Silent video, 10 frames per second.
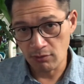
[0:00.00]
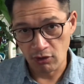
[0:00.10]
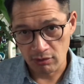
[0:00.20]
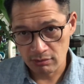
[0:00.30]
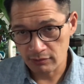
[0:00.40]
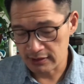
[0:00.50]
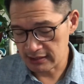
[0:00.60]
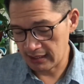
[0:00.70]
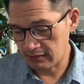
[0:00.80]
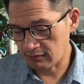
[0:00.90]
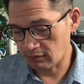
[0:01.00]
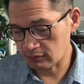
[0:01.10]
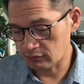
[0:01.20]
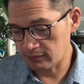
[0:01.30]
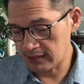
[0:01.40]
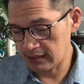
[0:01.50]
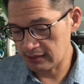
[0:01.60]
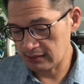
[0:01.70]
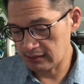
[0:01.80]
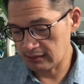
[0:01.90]
Two more, which I thought would
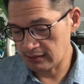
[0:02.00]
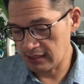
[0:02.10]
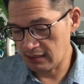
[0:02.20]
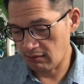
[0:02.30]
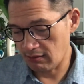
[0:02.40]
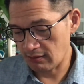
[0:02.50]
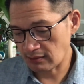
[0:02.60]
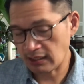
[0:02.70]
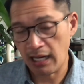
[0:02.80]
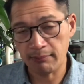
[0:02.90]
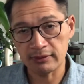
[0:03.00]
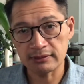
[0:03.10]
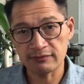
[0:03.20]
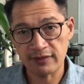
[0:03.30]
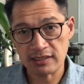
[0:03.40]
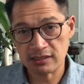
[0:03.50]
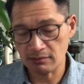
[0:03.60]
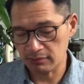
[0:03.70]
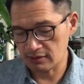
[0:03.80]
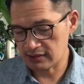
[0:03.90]
be the common
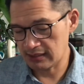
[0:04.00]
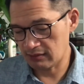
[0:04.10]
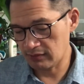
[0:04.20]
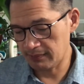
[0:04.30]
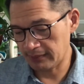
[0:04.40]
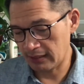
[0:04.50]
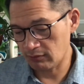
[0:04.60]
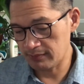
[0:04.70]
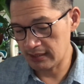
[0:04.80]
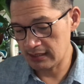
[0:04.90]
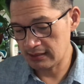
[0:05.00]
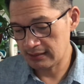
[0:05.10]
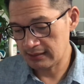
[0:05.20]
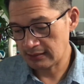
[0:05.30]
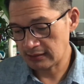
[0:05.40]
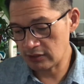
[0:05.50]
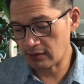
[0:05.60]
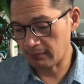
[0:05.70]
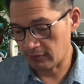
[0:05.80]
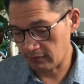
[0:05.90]
vegetables that we plant, would be
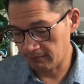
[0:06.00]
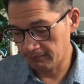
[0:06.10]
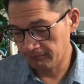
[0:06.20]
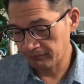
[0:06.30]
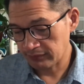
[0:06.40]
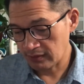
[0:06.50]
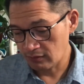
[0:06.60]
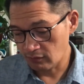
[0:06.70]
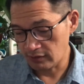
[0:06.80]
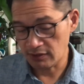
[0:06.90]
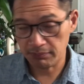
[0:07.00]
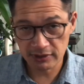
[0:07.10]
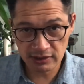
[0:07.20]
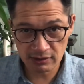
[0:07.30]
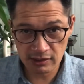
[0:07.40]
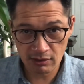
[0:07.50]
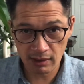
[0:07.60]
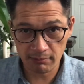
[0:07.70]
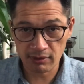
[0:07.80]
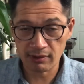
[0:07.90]
cucumber. When you put your
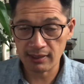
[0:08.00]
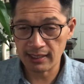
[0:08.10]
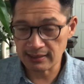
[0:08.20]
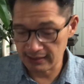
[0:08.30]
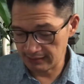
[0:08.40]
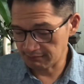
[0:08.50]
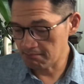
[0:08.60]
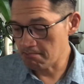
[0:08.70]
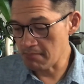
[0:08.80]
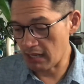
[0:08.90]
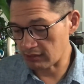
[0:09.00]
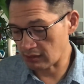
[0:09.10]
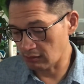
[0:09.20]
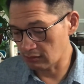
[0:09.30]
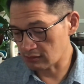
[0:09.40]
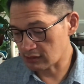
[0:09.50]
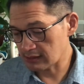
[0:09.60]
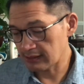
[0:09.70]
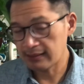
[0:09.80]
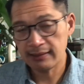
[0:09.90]
cucumber, again,
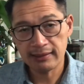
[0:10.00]
marigolds,